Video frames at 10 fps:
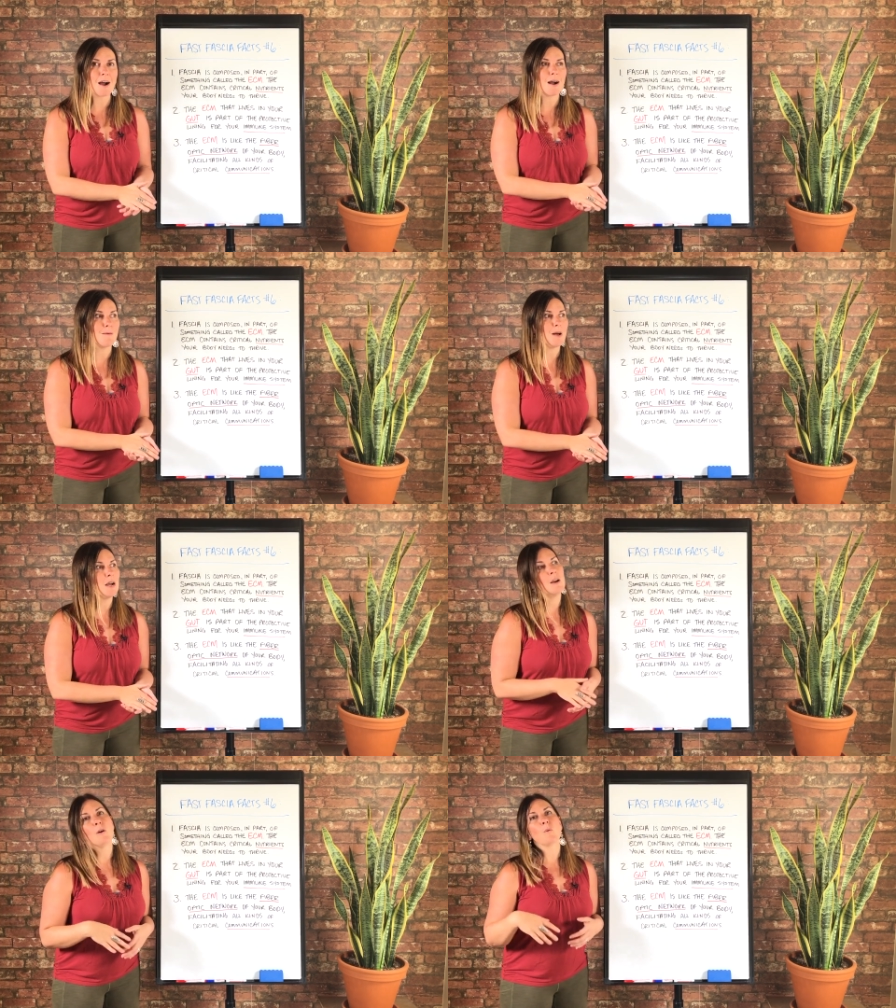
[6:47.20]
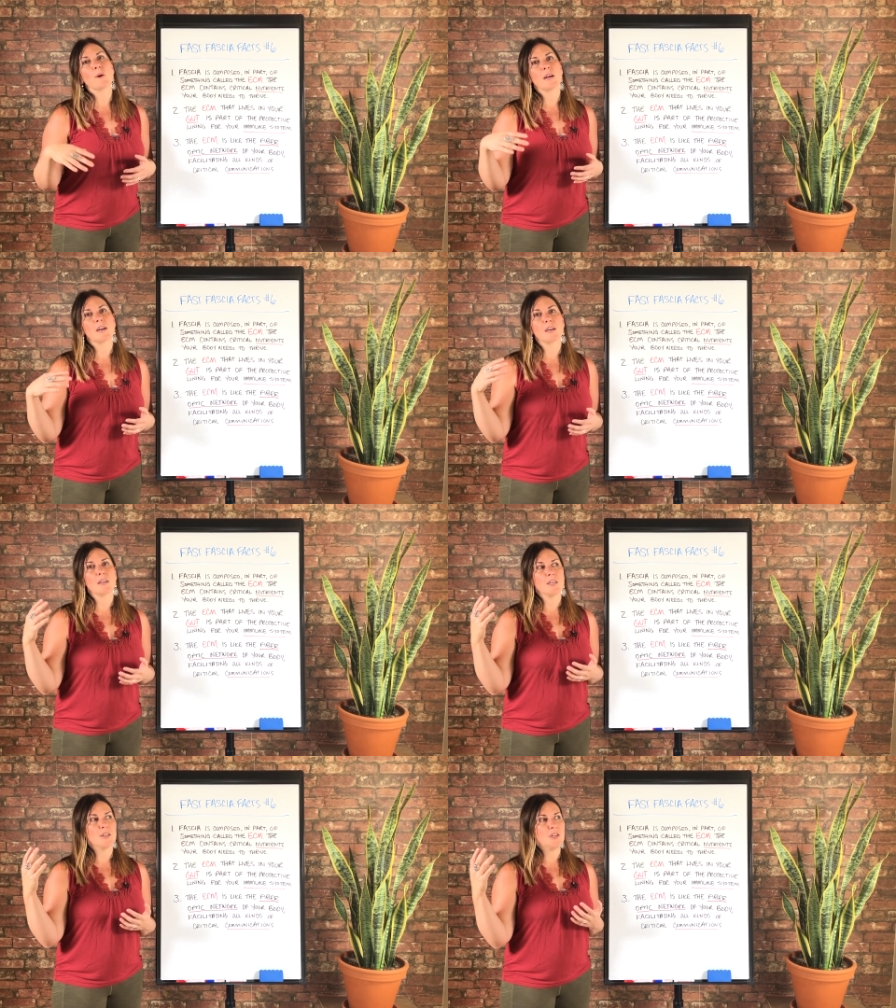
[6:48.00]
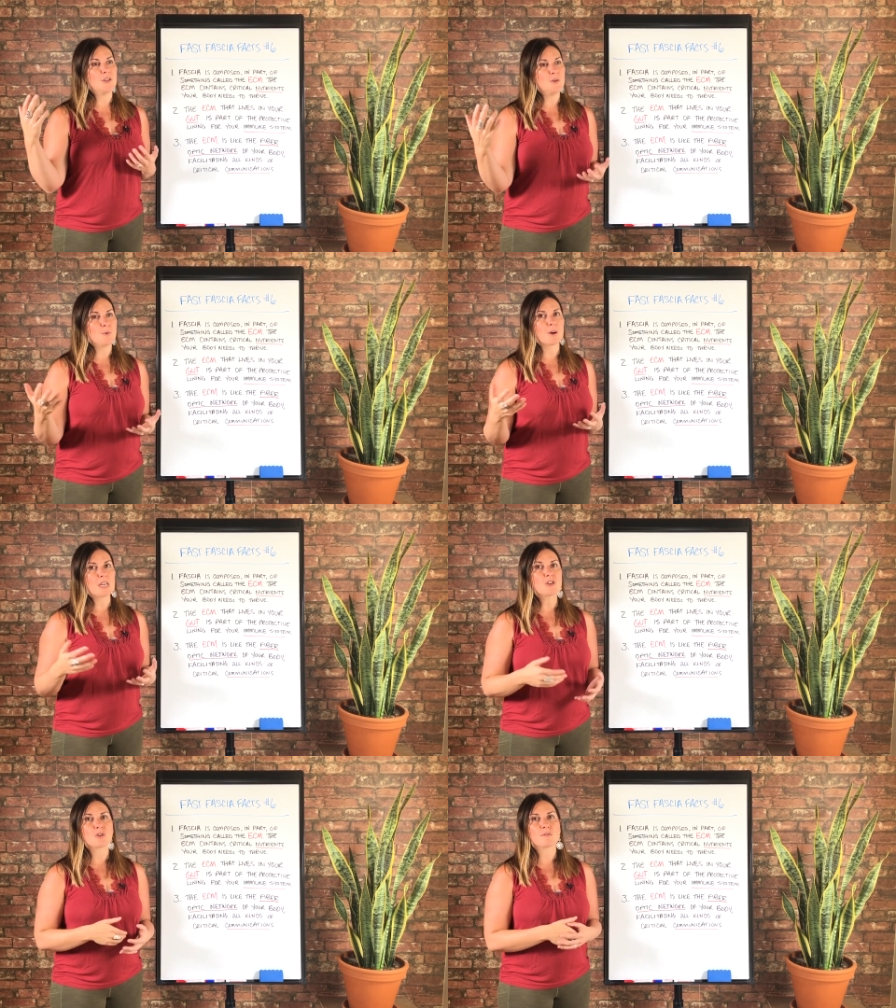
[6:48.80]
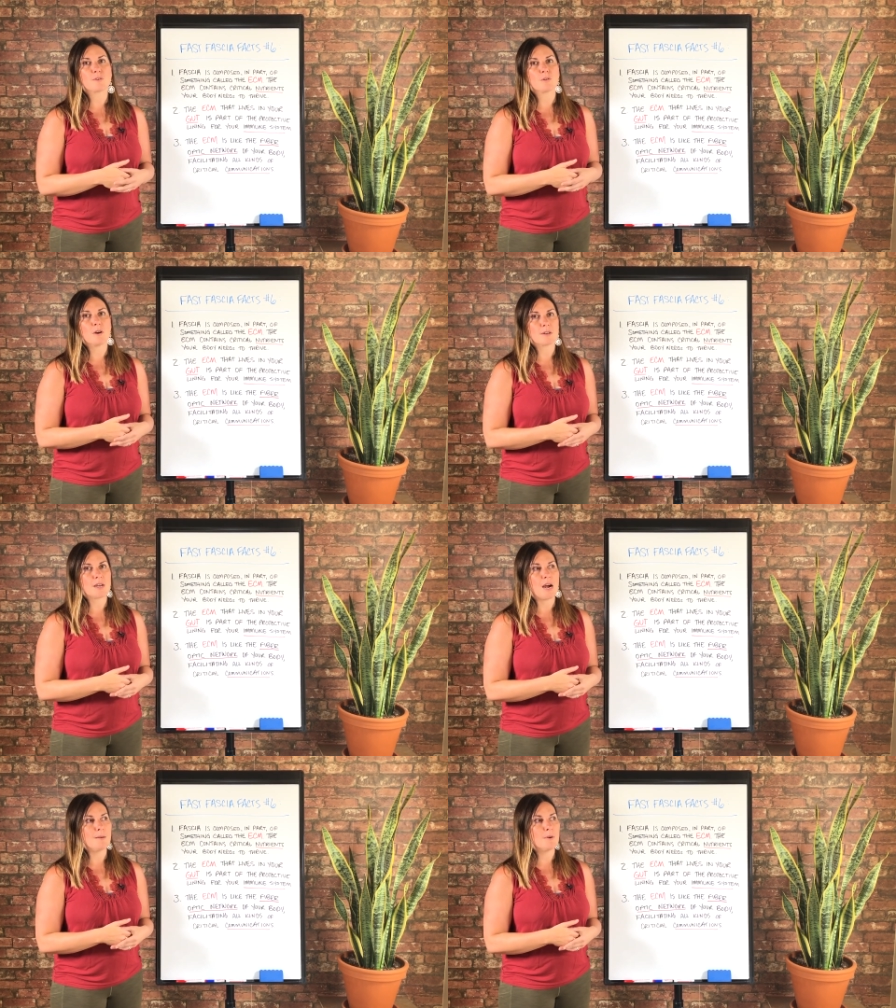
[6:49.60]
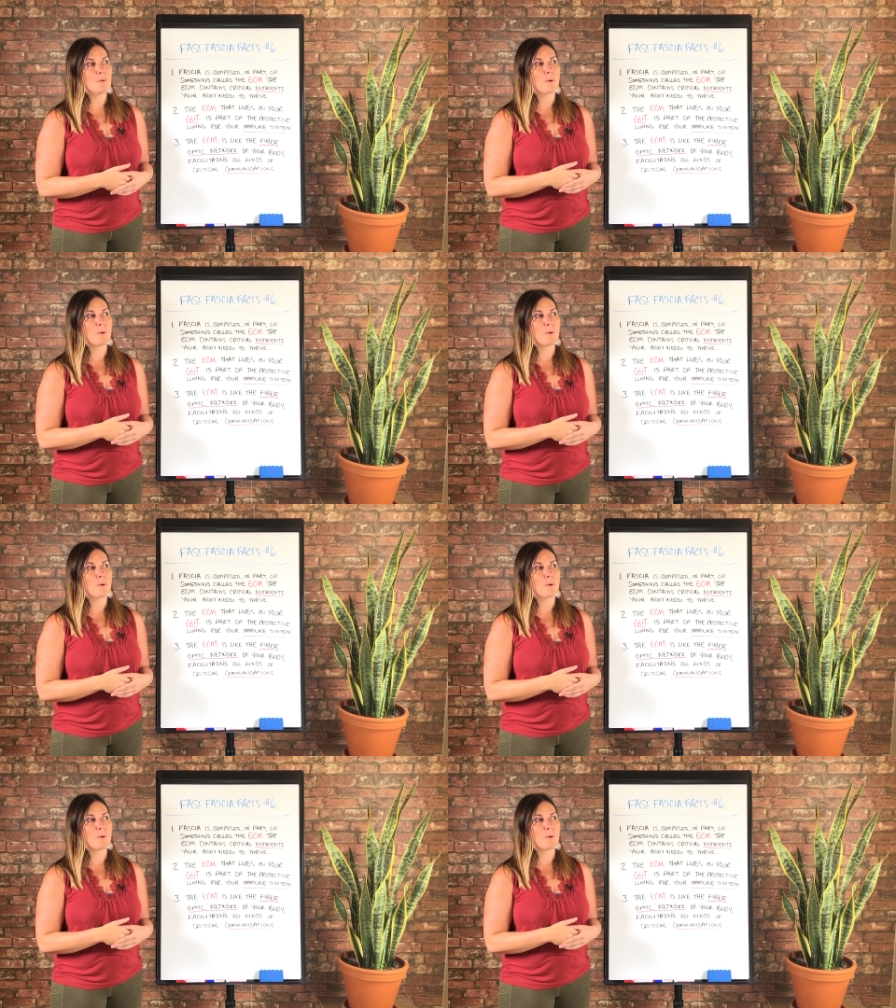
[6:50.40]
um, where you are injured for a long time,